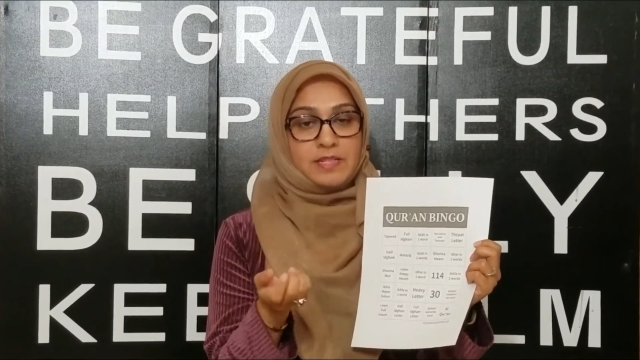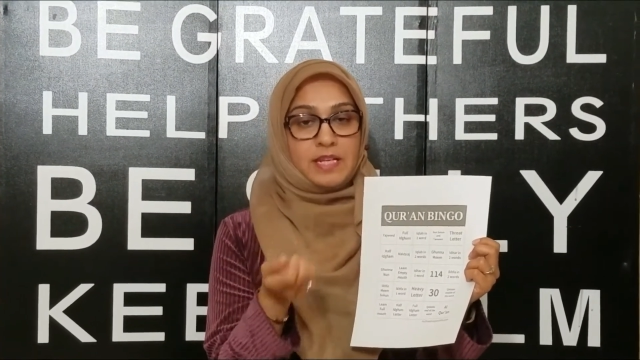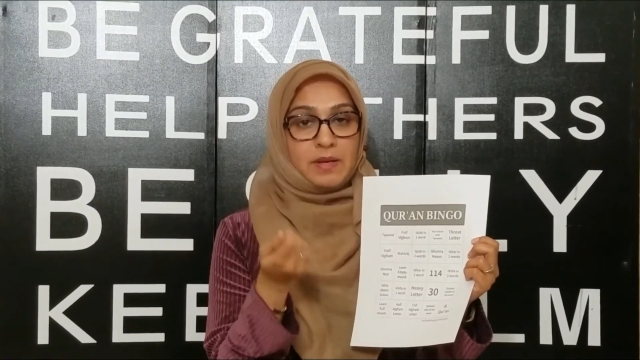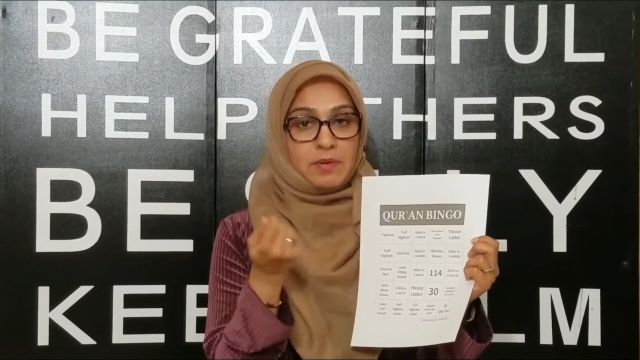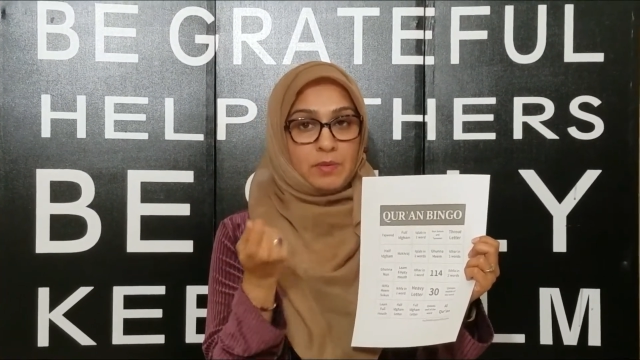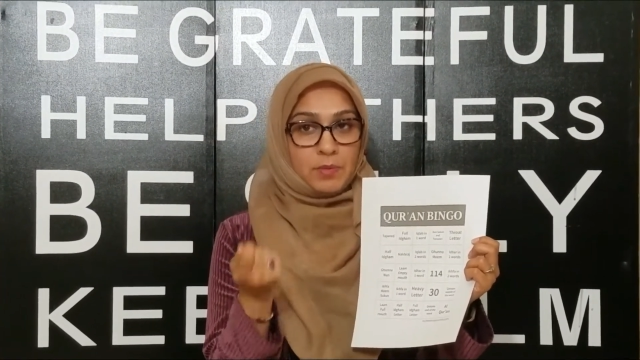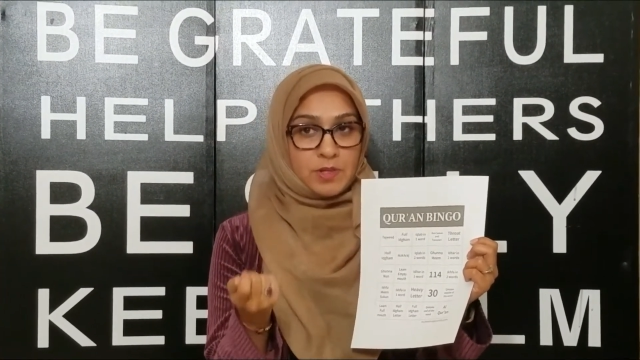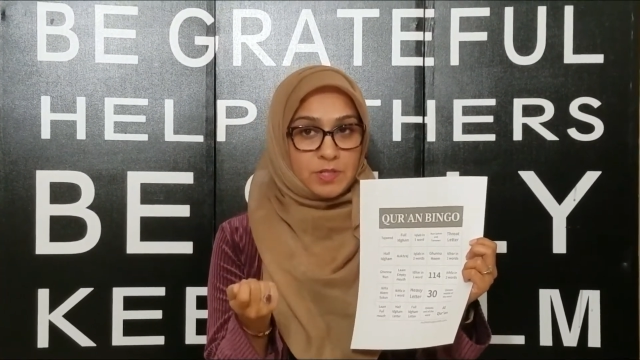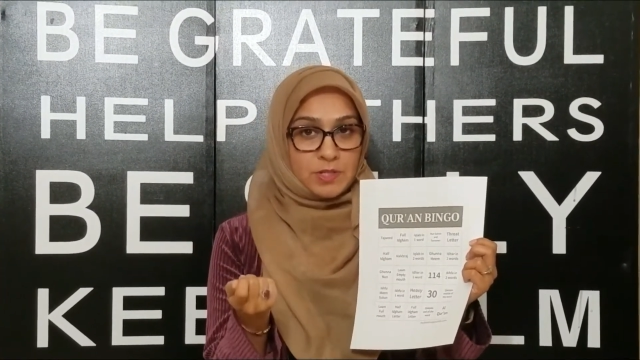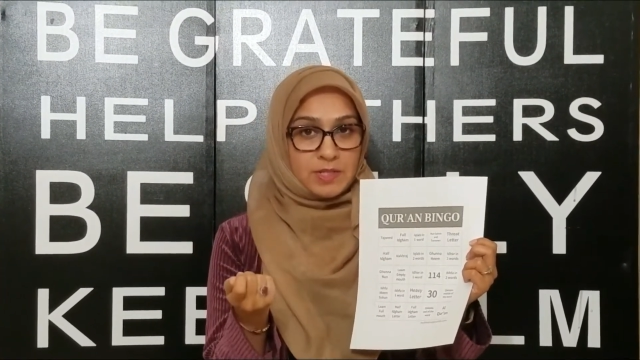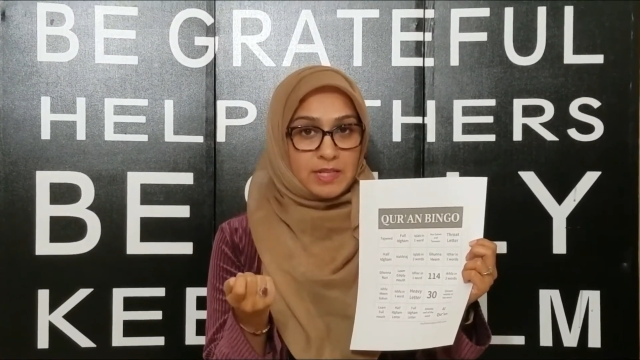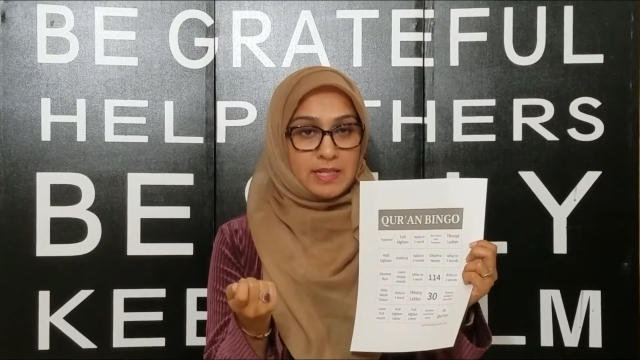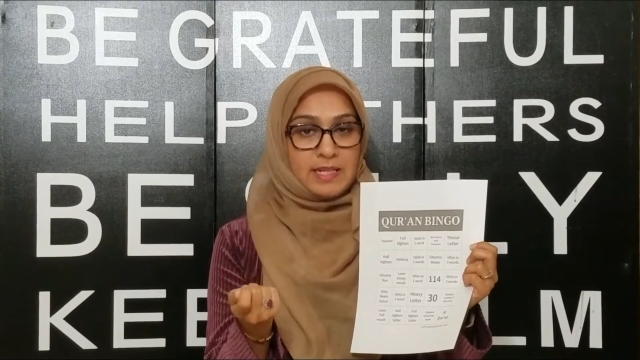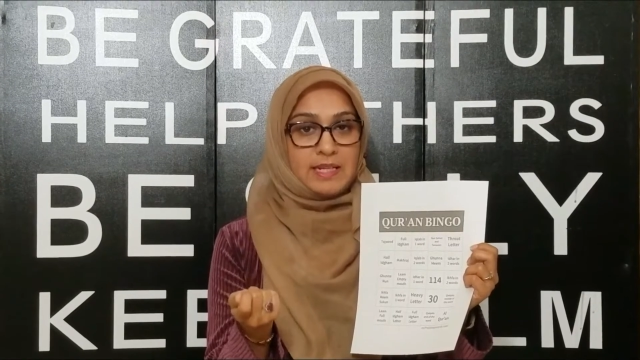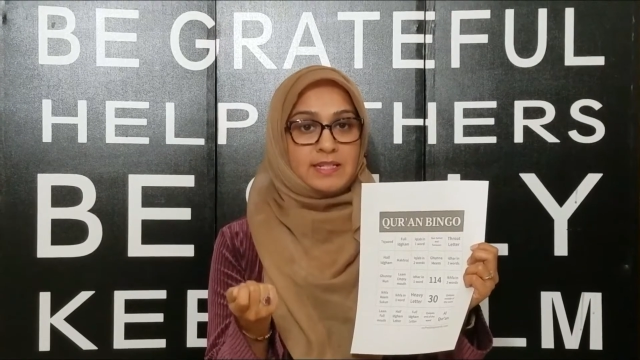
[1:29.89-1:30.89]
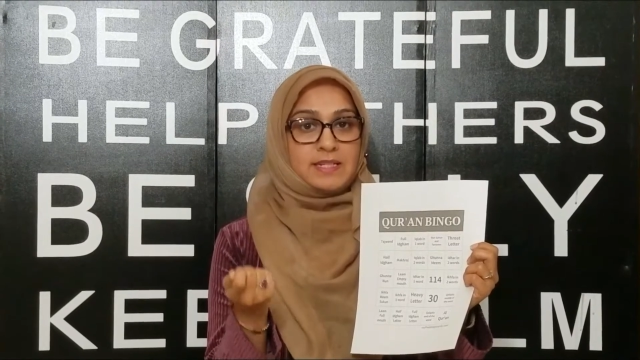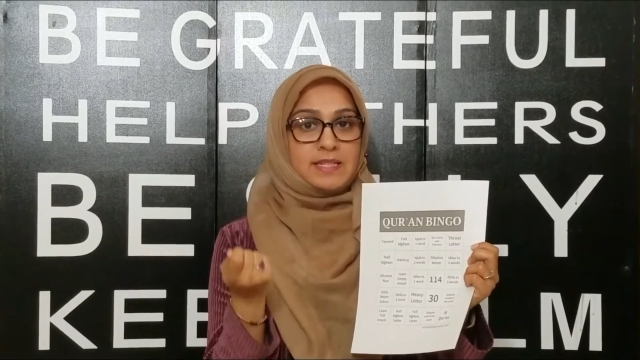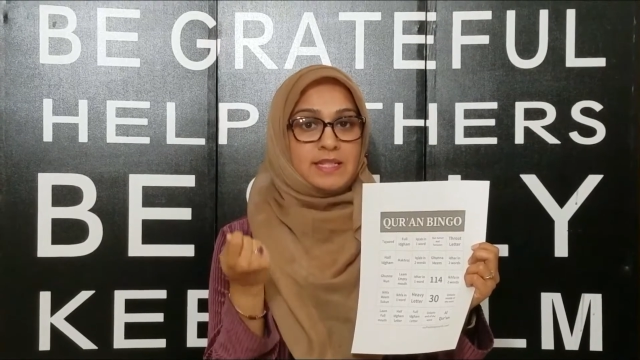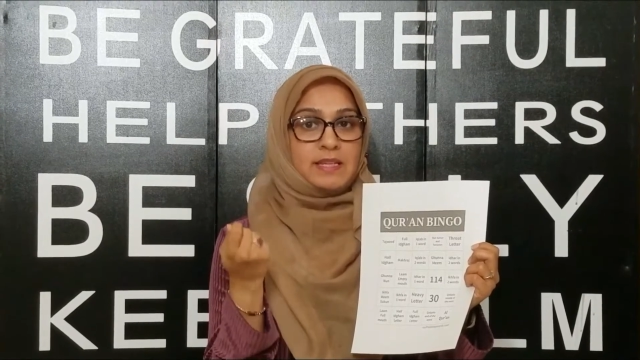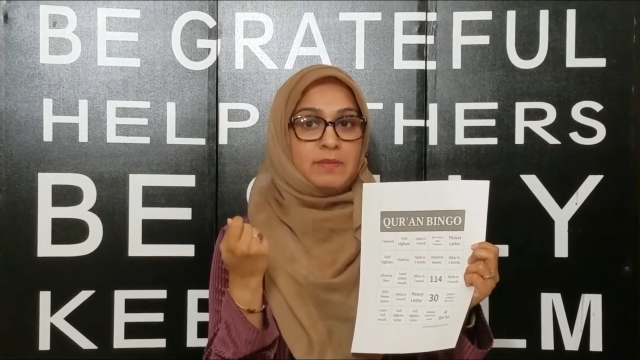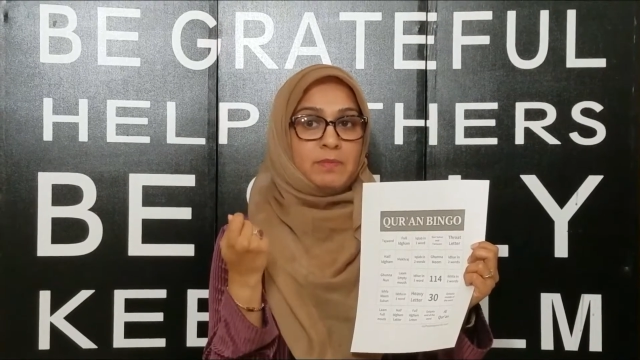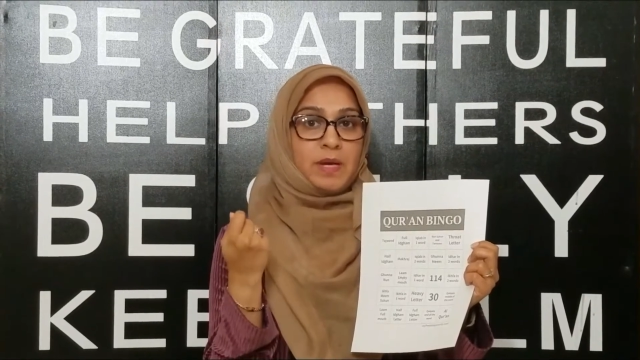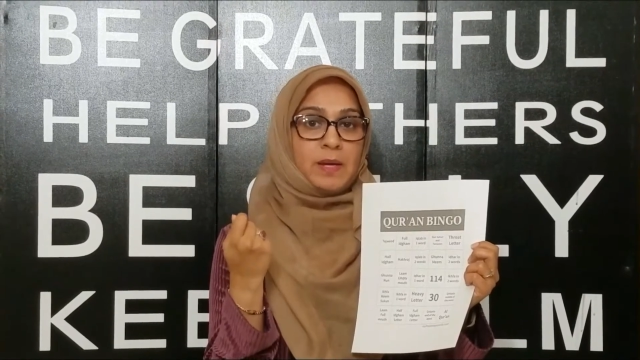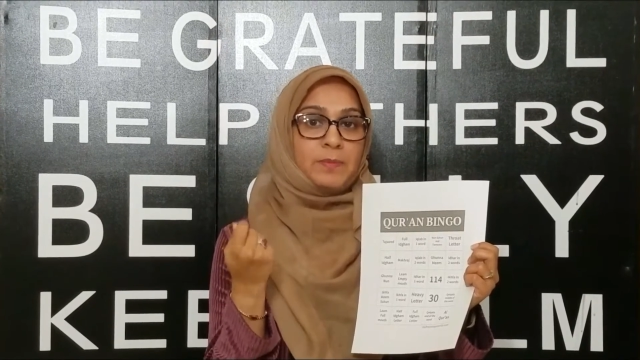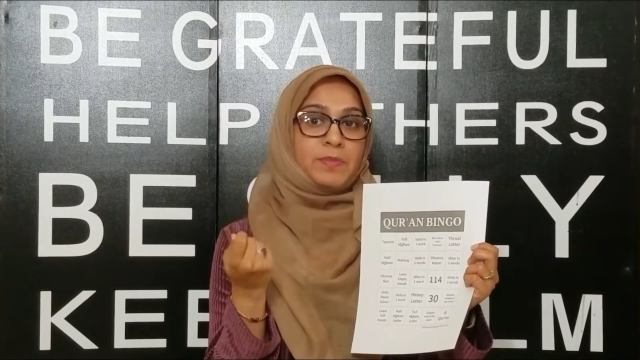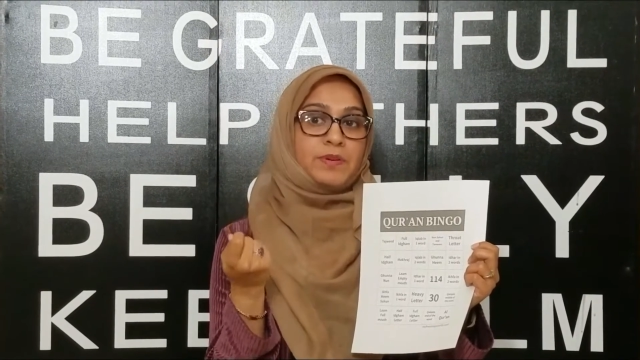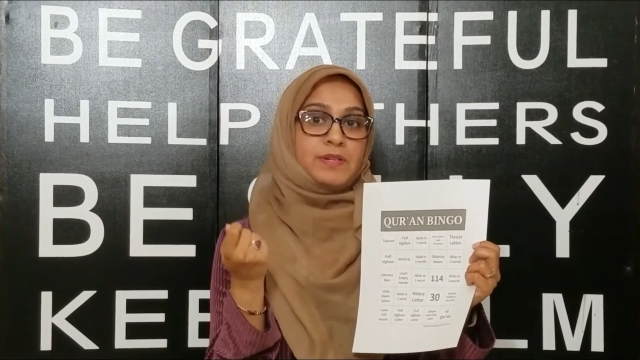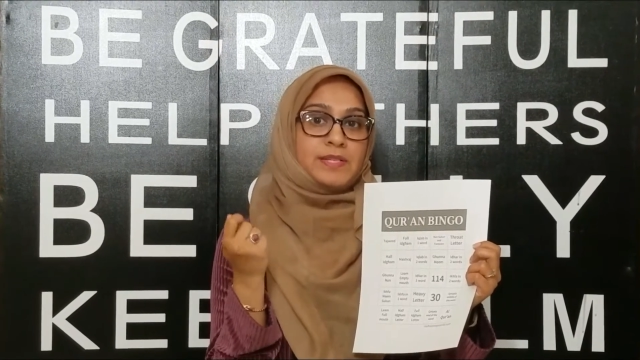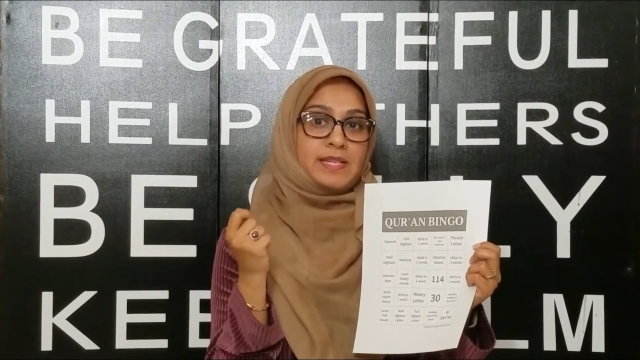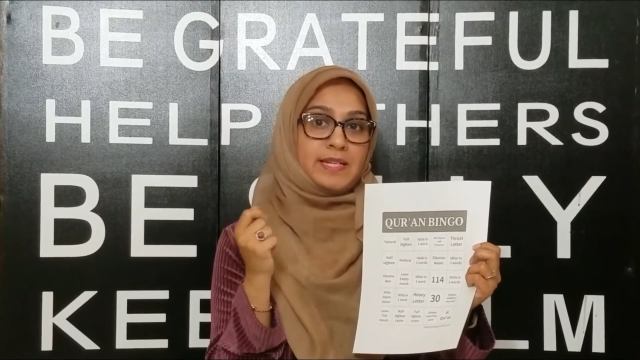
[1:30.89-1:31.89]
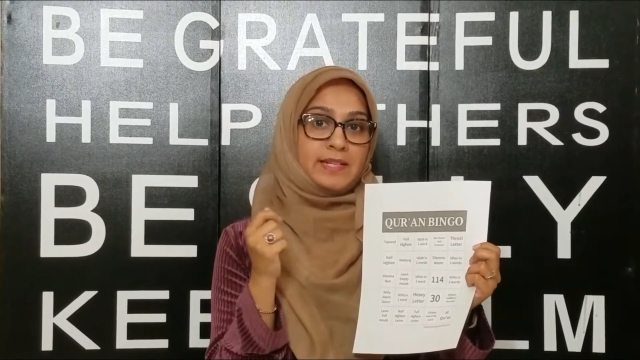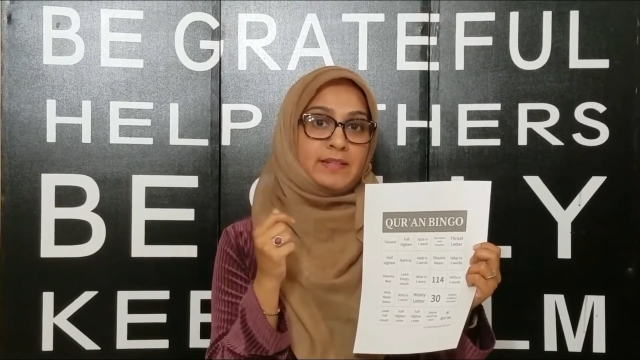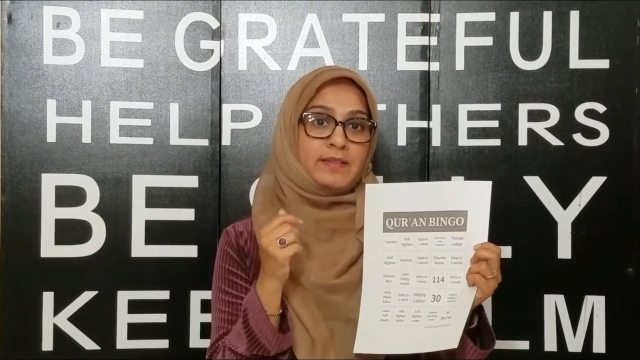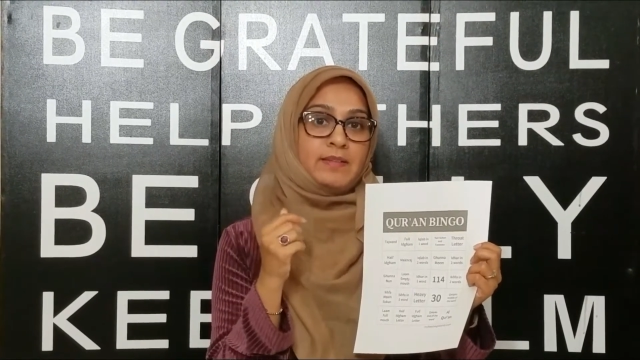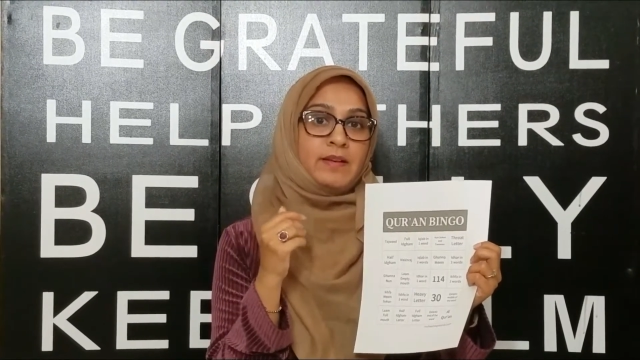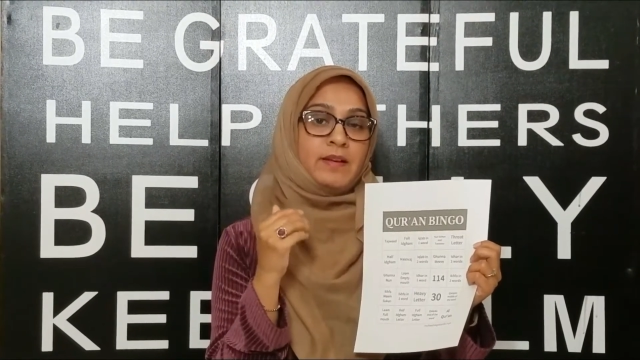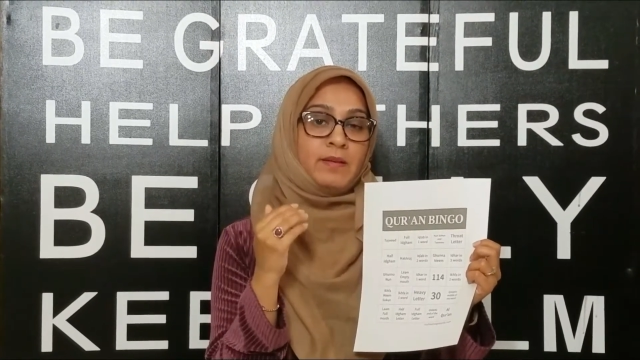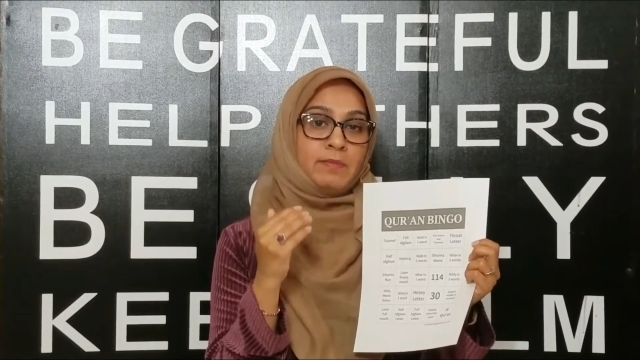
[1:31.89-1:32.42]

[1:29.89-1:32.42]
the day we want to collect the papers and